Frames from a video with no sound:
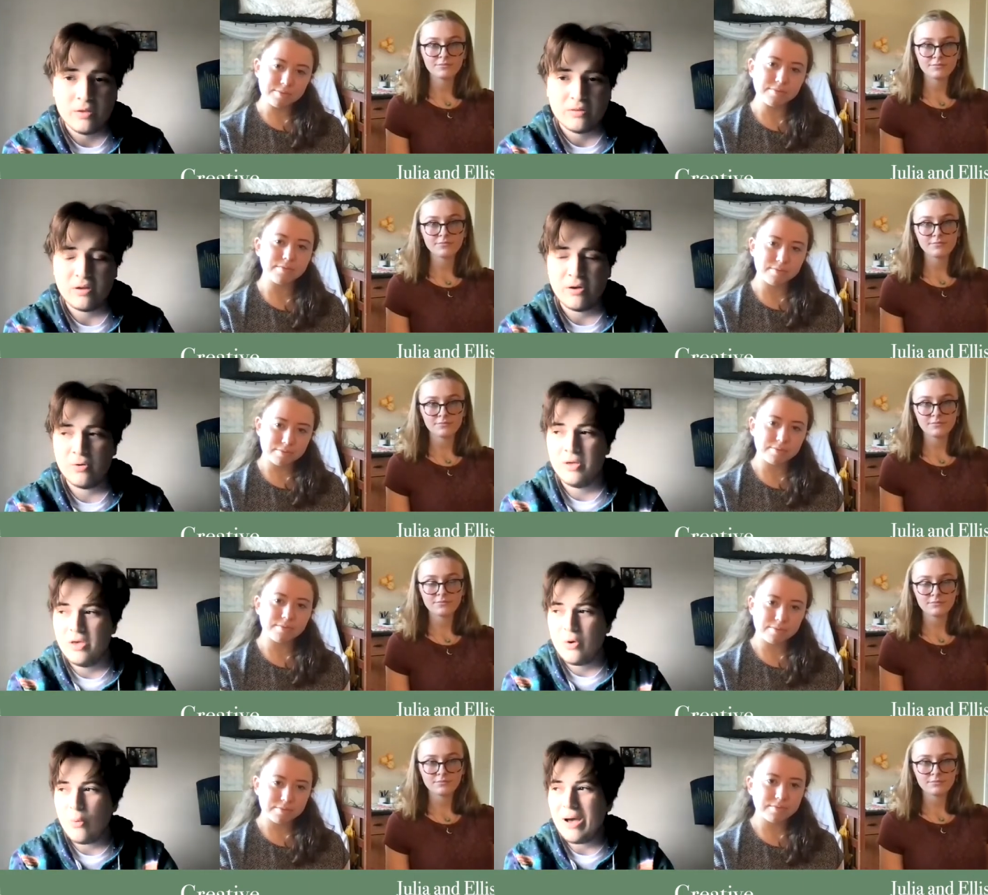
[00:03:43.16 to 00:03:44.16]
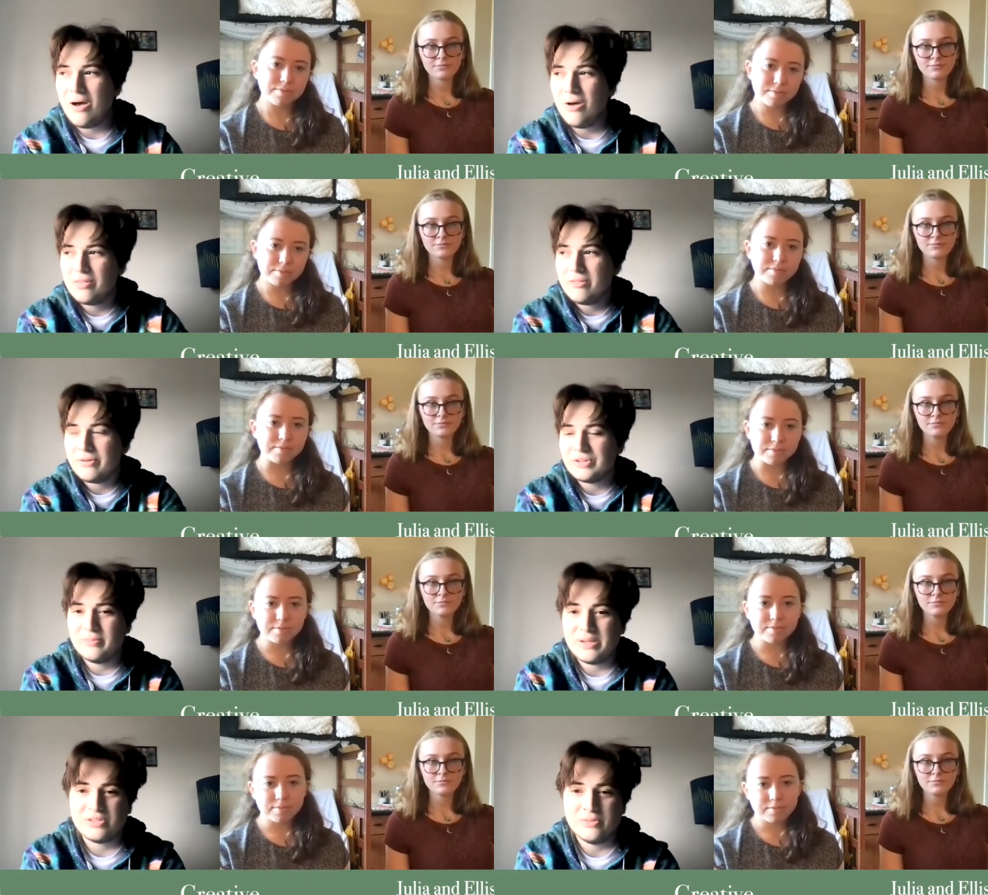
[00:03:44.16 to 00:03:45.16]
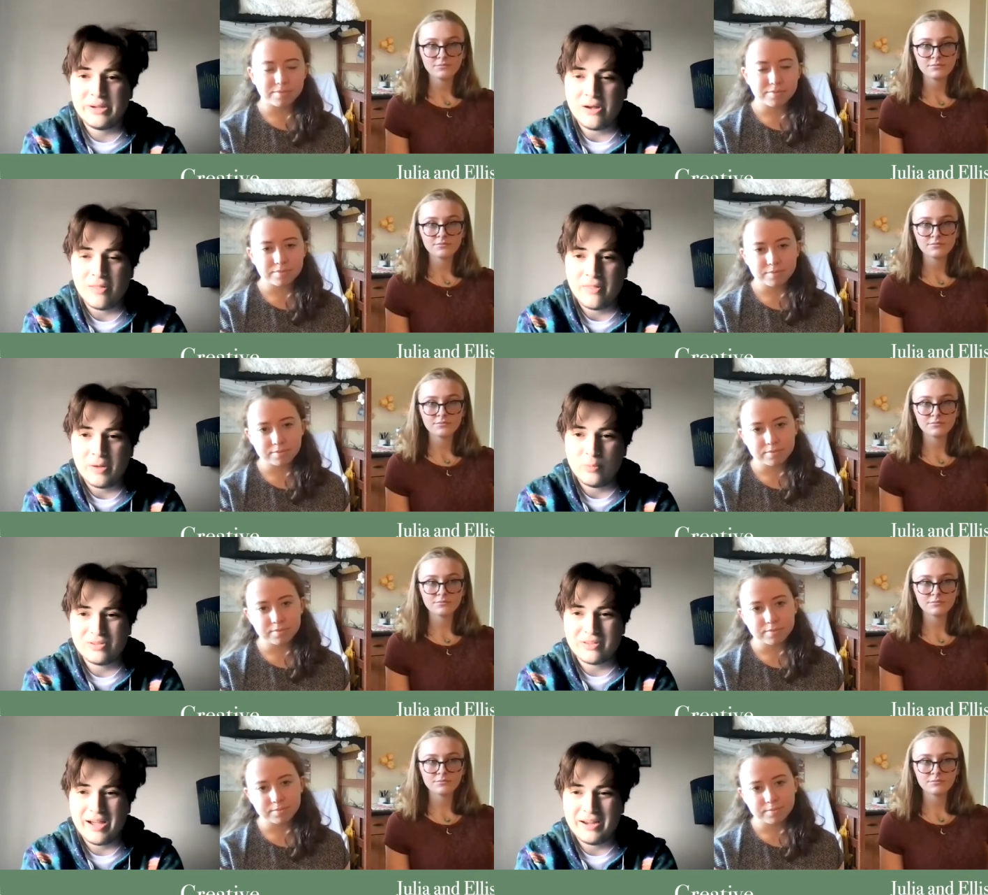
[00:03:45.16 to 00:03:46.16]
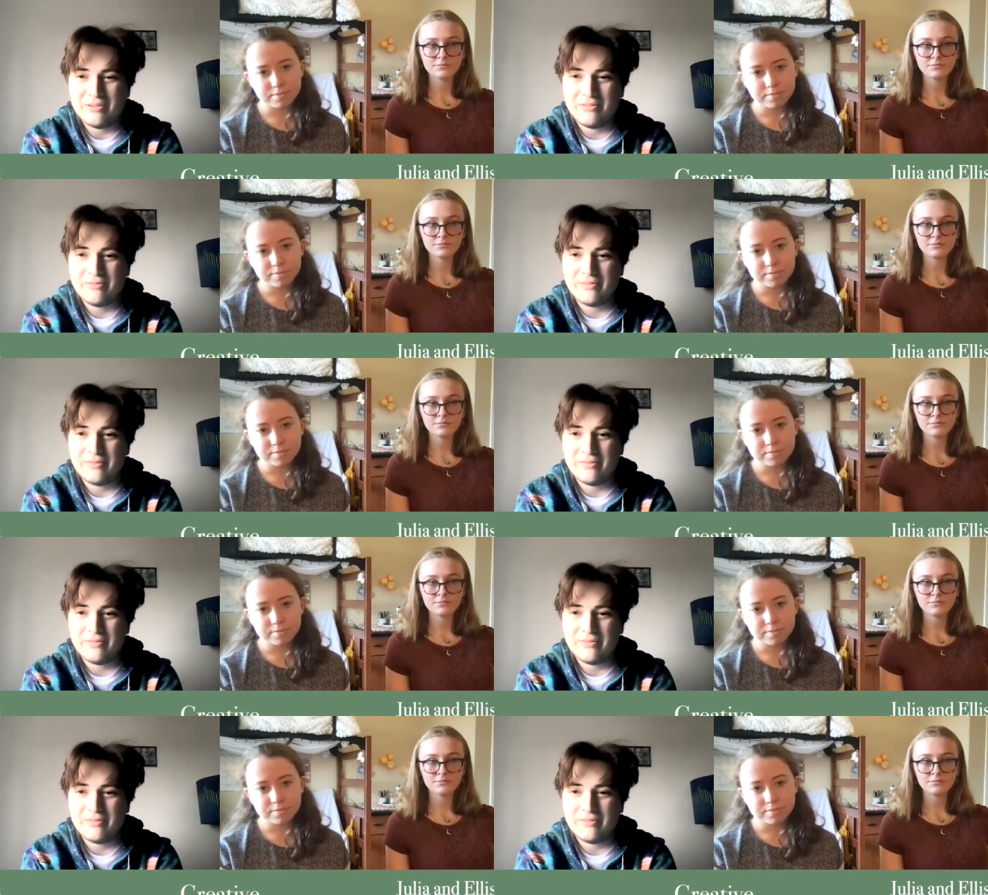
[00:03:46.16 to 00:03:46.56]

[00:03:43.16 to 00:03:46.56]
Speaker 1: So while the first semester being online was kind of